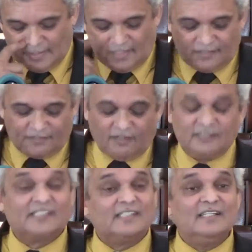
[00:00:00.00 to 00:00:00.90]
It
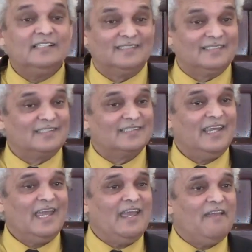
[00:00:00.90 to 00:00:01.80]
concerns
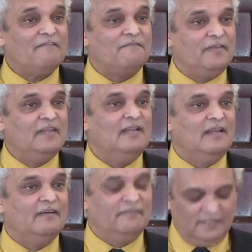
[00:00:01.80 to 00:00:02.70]
every
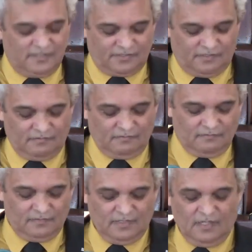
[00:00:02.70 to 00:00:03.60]
living soul
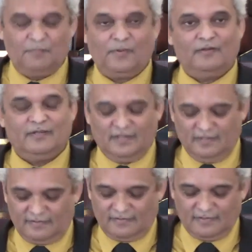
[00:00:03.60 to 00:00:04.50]
upon
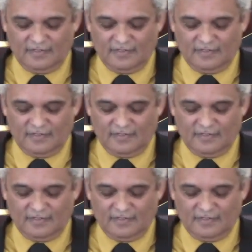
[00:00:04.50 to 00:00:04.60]
earth.